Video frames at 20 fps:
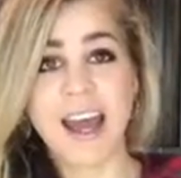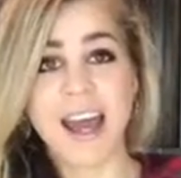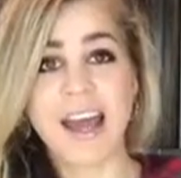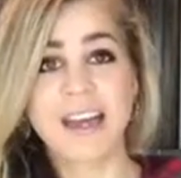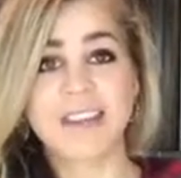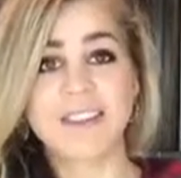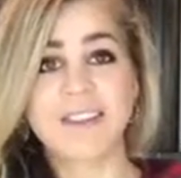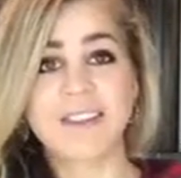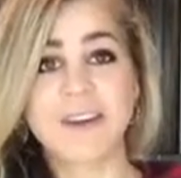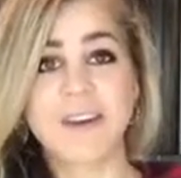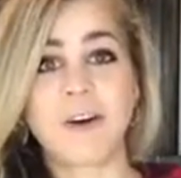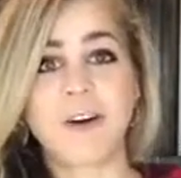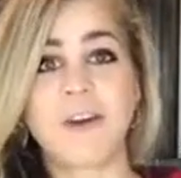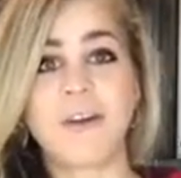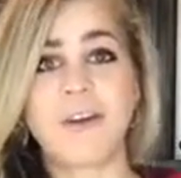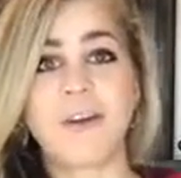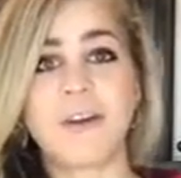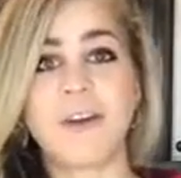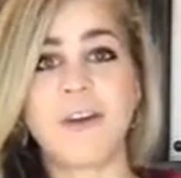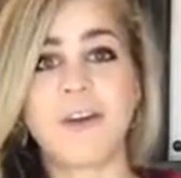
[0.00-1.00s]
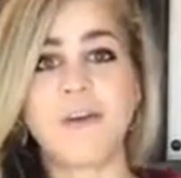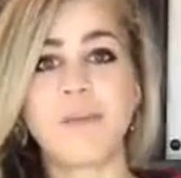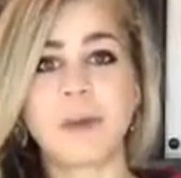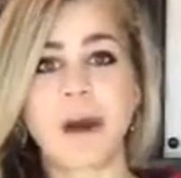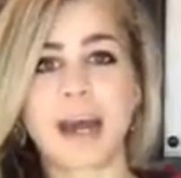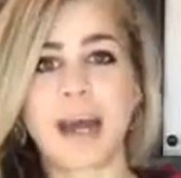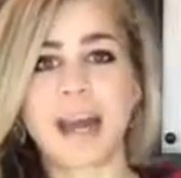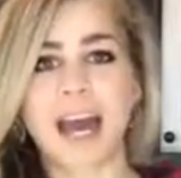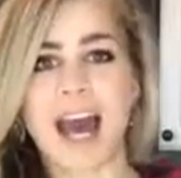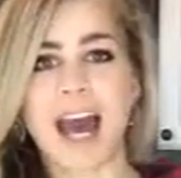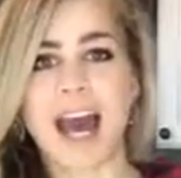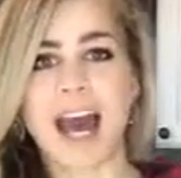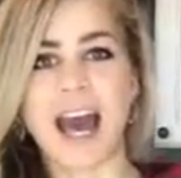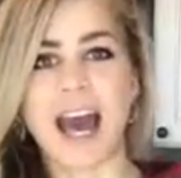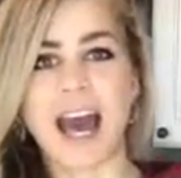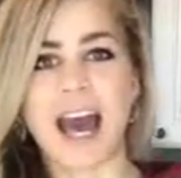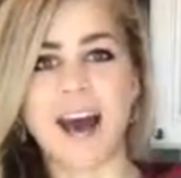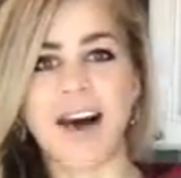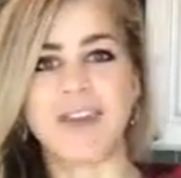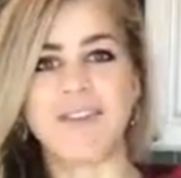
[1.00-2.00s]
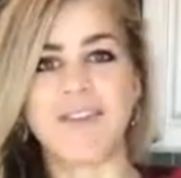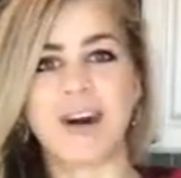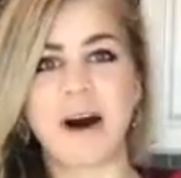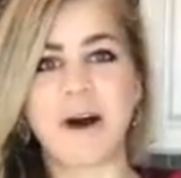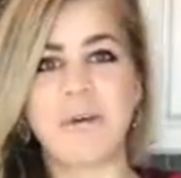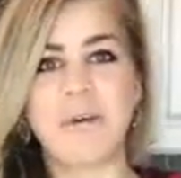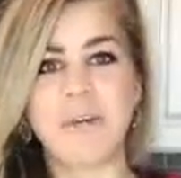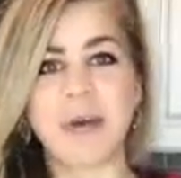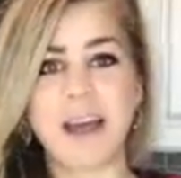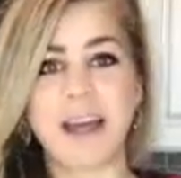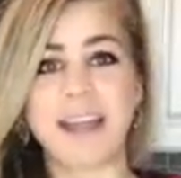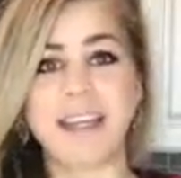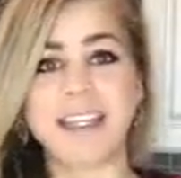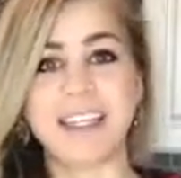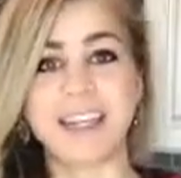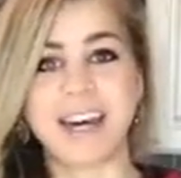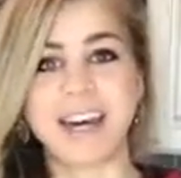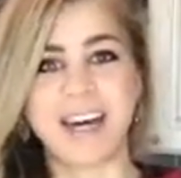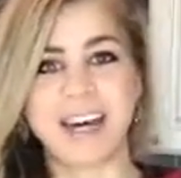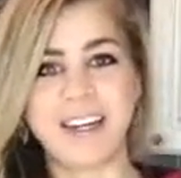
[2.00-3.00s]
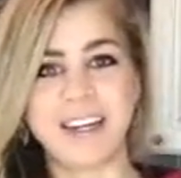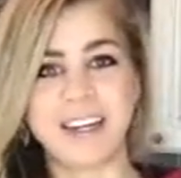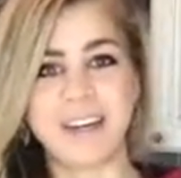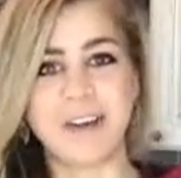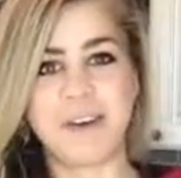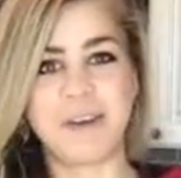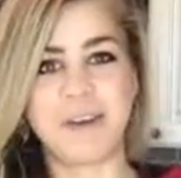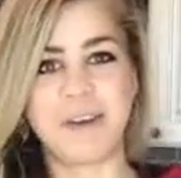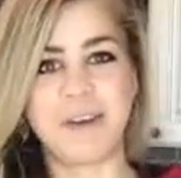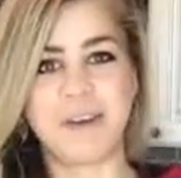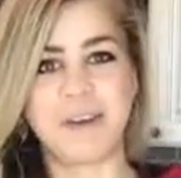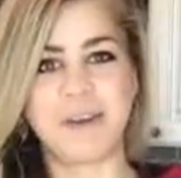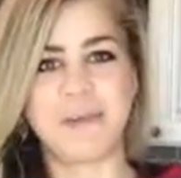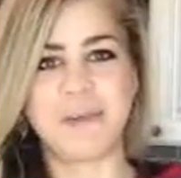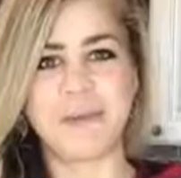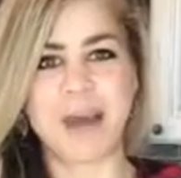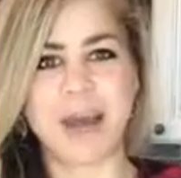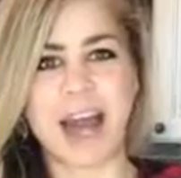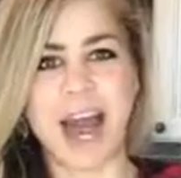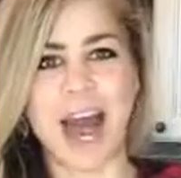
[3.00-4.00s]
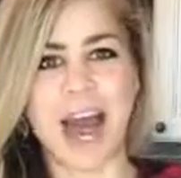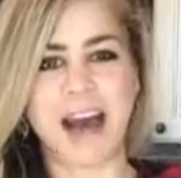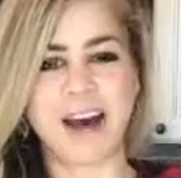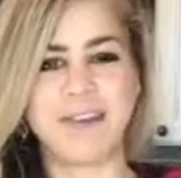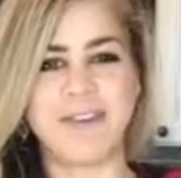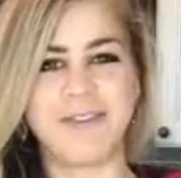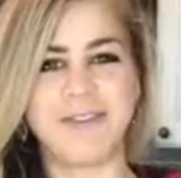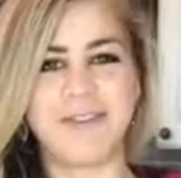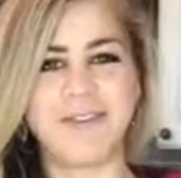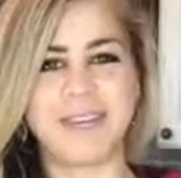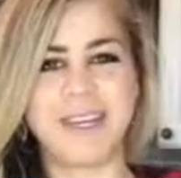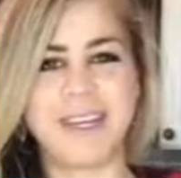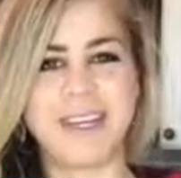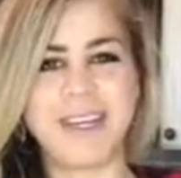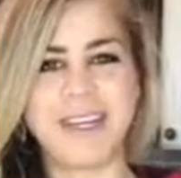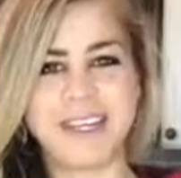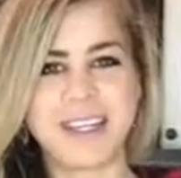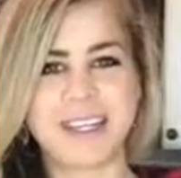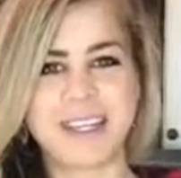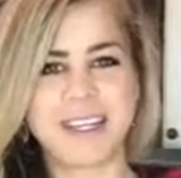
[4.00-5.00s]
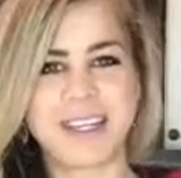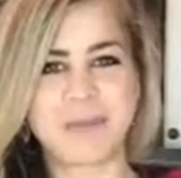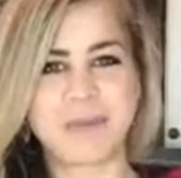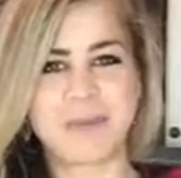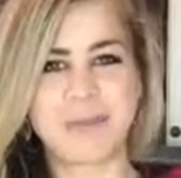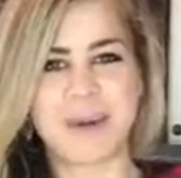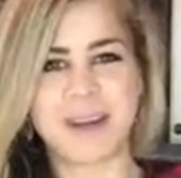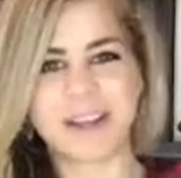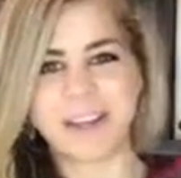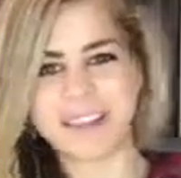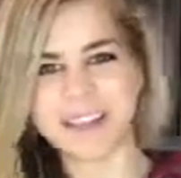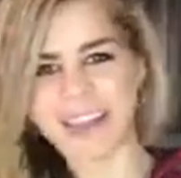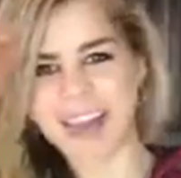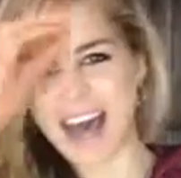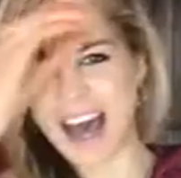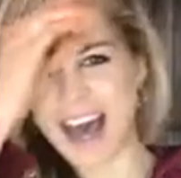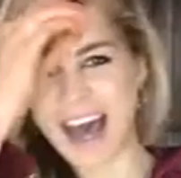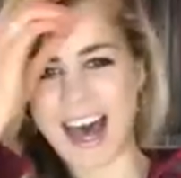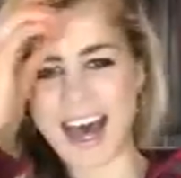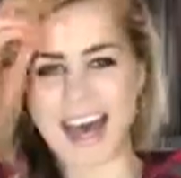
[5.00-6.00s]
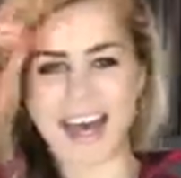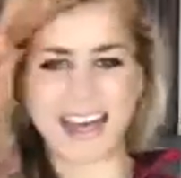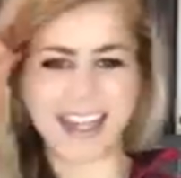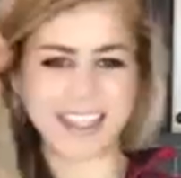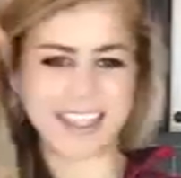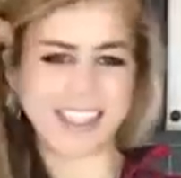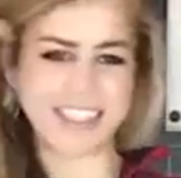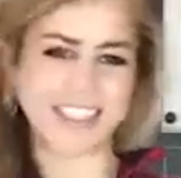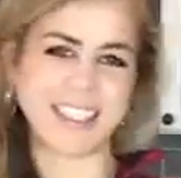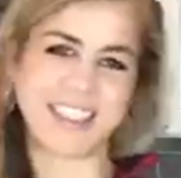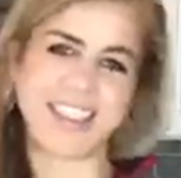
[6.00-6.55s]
And so you might have Amanda, who may have sprints at